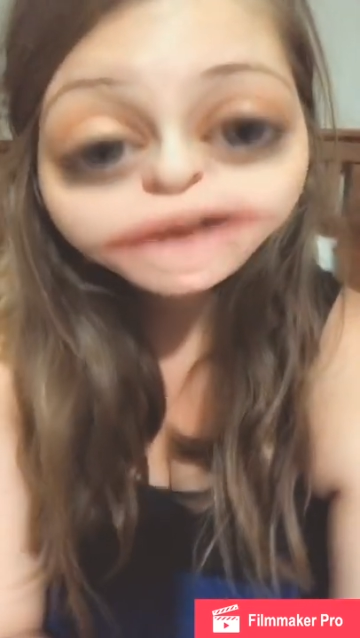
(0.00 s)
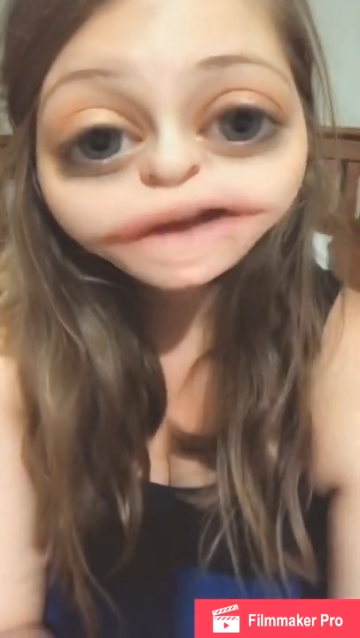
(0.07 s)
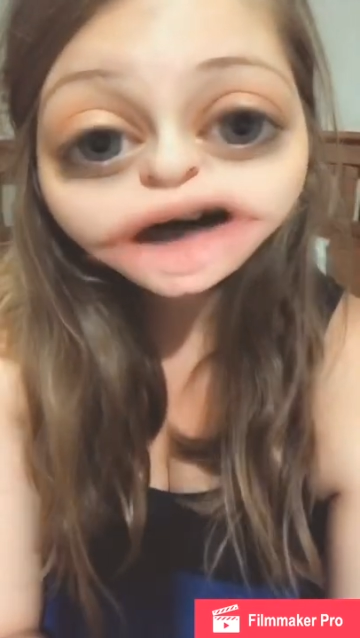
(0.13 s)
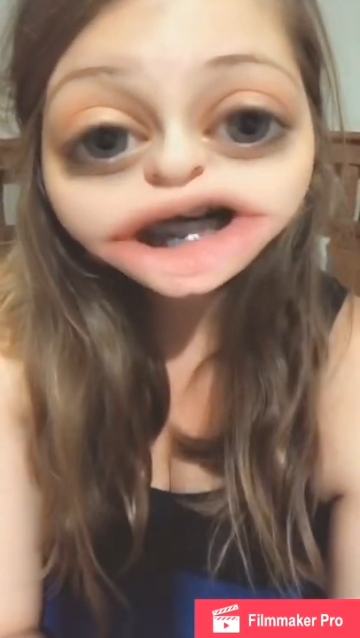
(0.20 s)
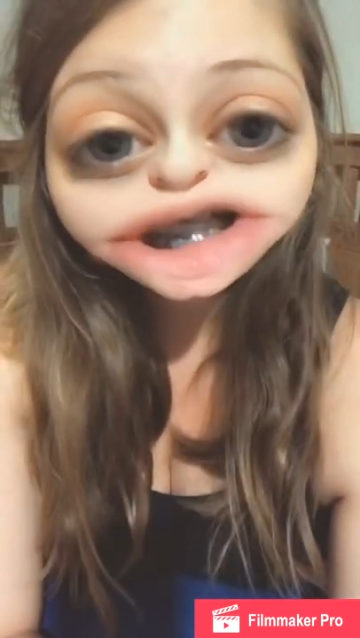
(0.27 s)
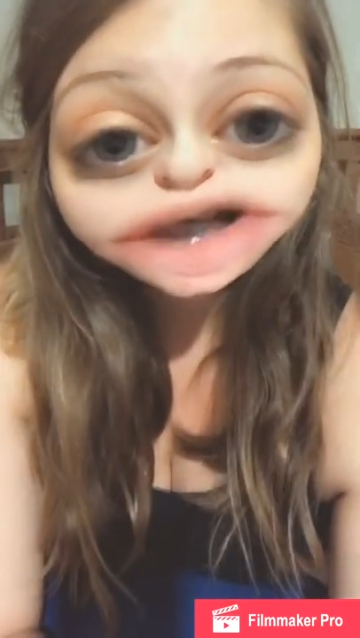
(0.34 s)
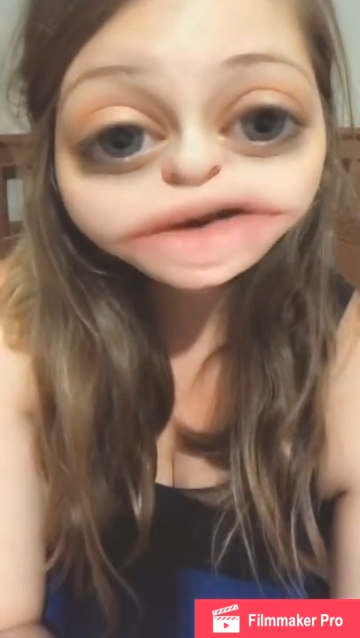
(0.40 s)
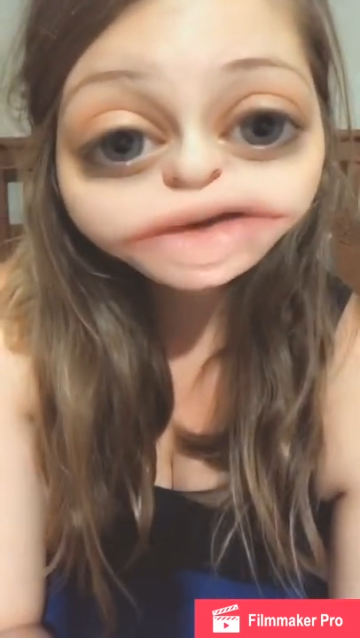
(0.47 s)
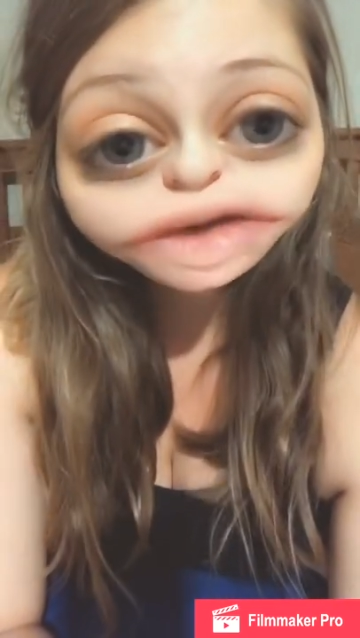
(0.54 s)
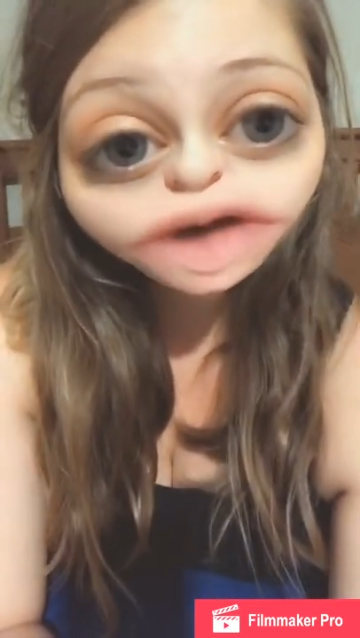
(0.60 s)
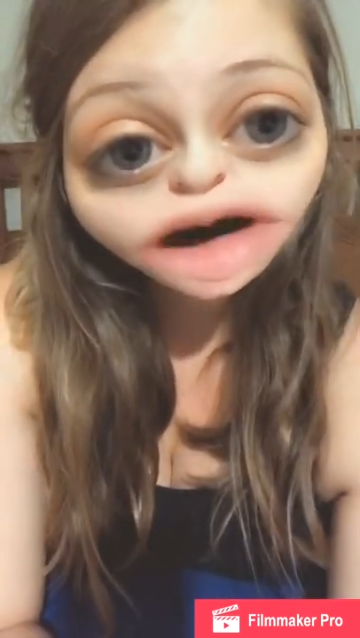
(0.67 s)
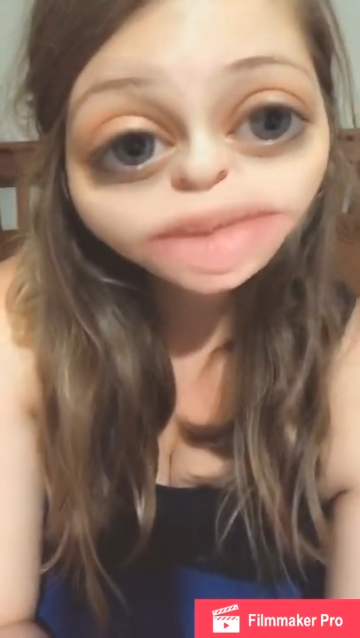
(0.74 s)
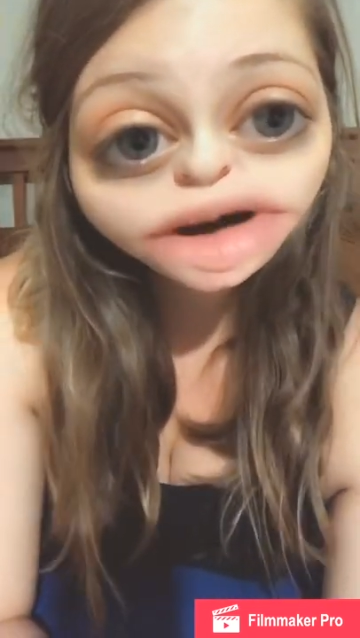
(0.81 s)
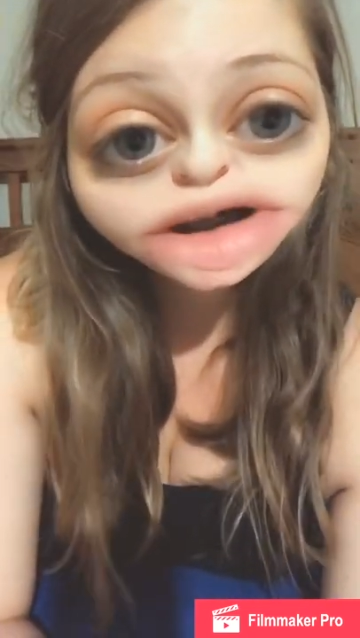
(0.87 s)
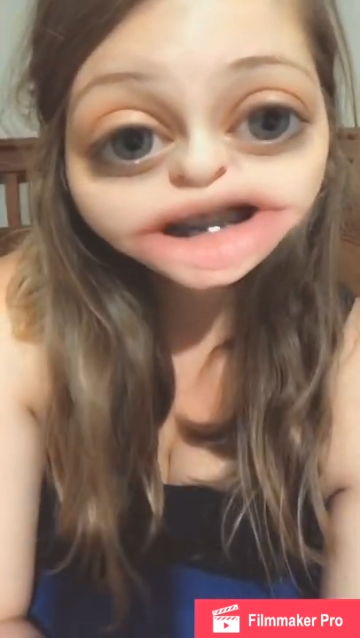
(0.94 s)
First and
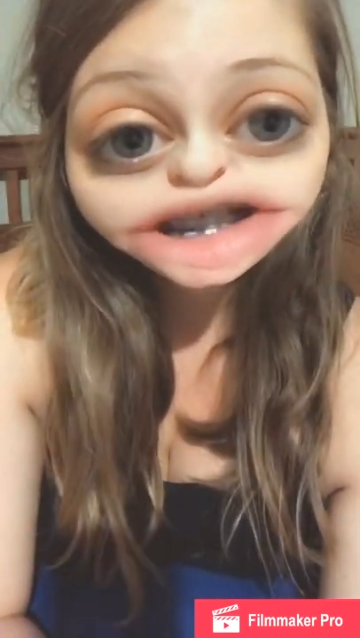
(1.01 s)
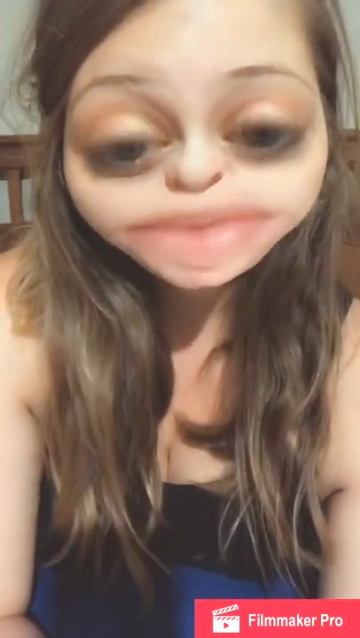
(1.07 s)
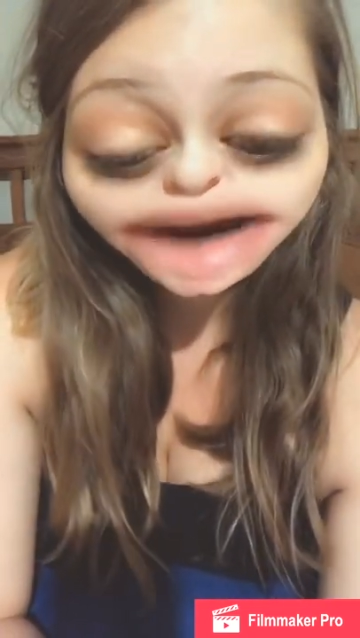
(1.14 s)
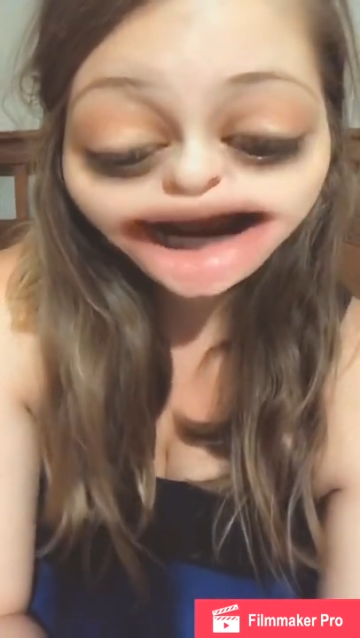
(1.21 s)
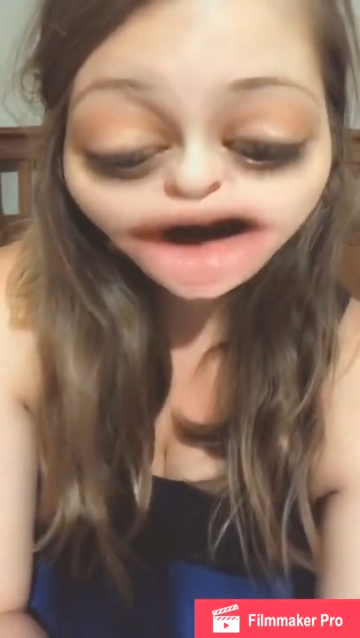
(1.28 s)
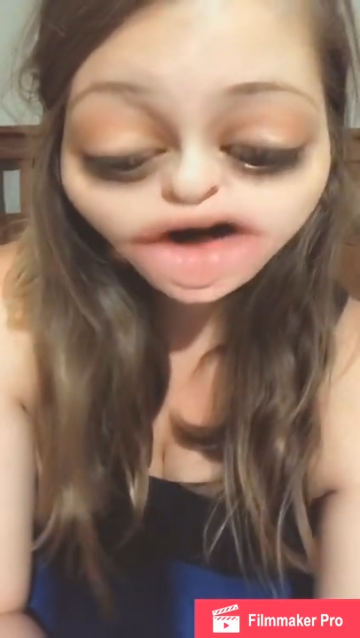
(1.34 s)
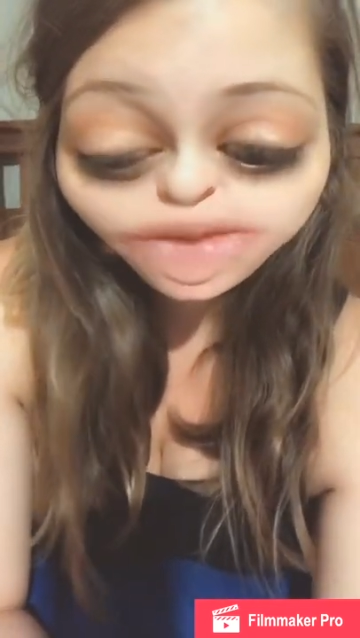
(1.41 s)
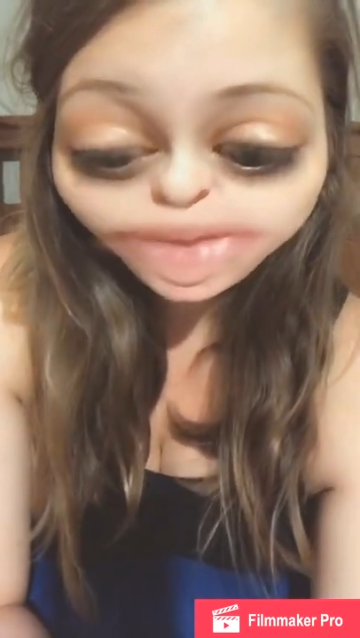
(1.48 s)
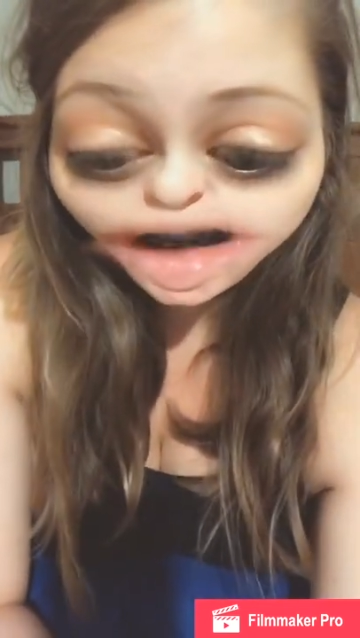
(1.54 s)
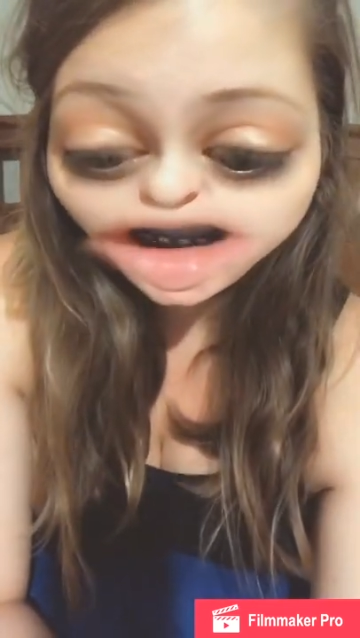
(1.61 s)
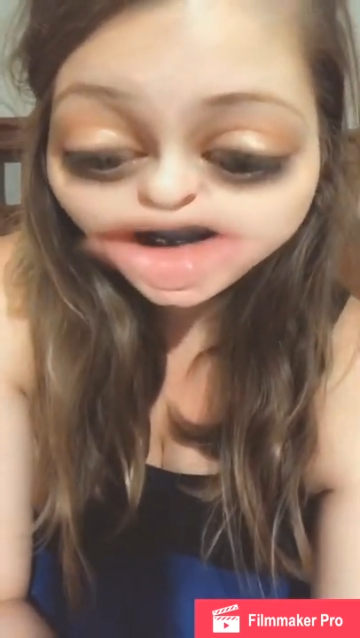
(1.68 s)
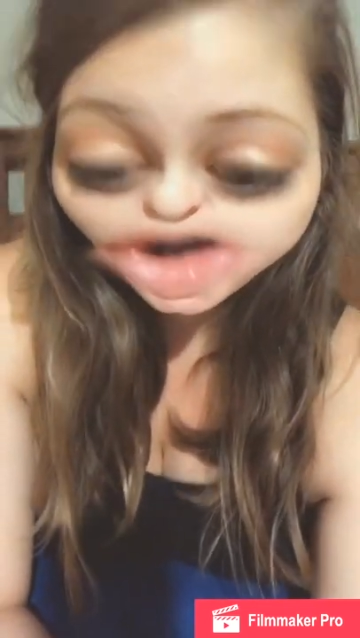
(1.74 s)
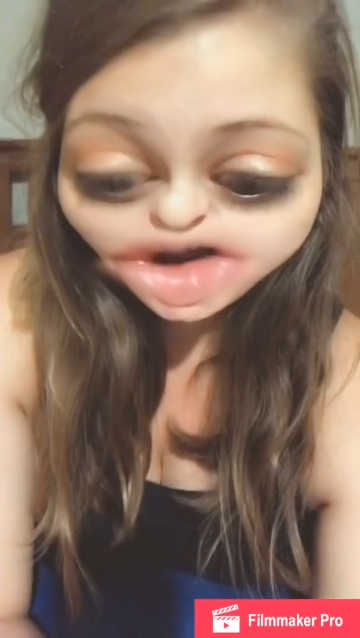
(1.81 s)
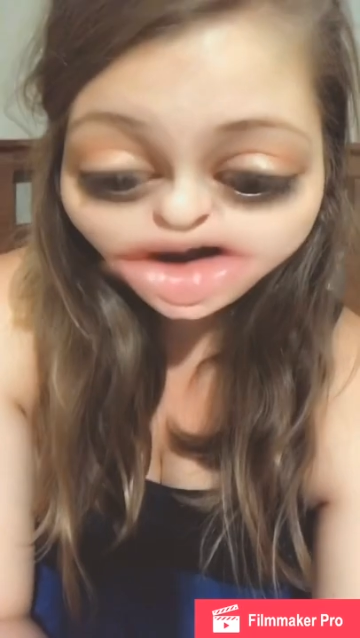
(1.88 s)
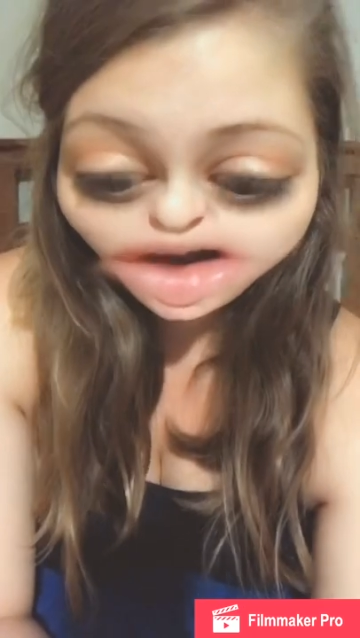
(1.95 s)
foremost, my own
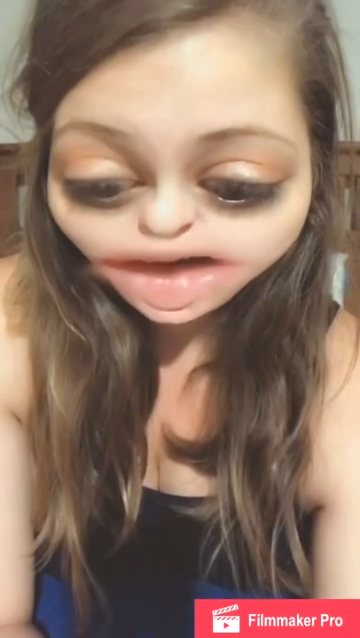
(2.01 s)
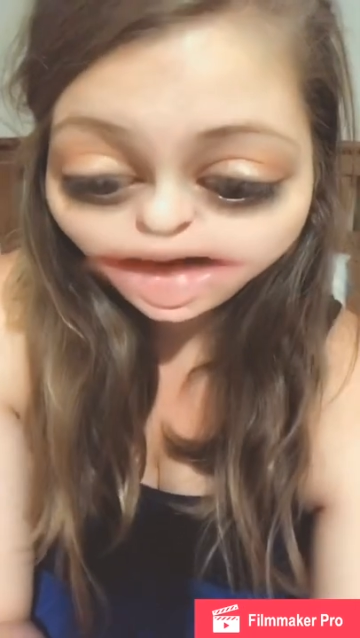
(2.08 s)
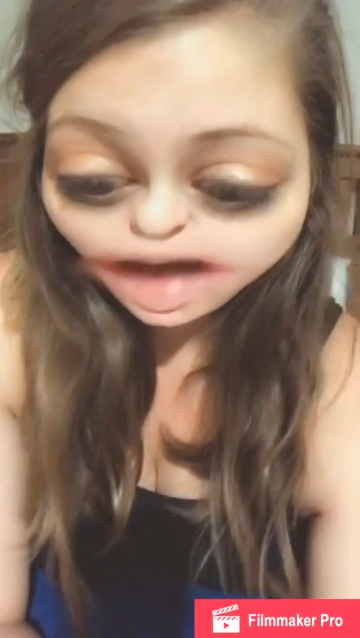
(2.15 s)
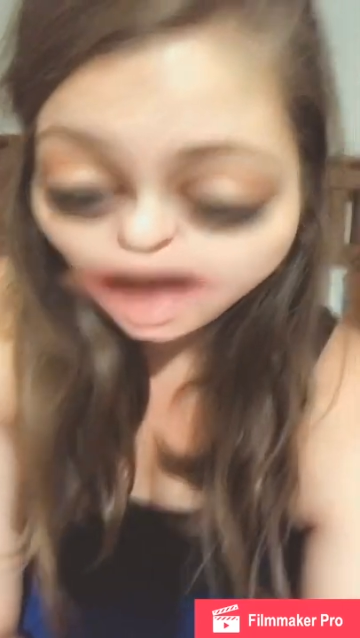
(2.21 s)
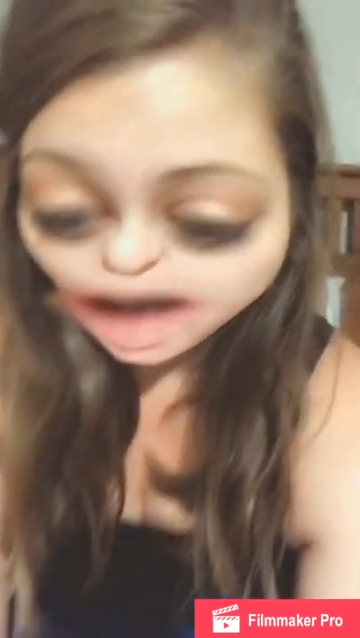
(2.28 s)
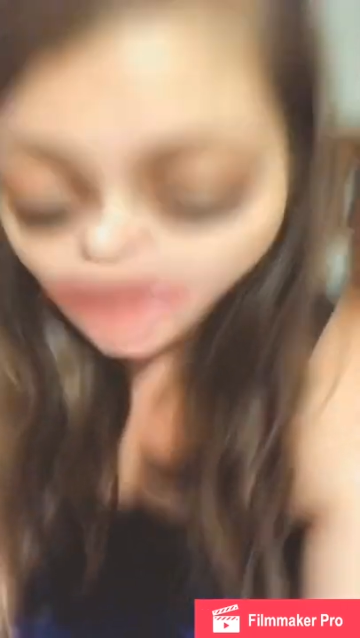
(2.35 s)
personal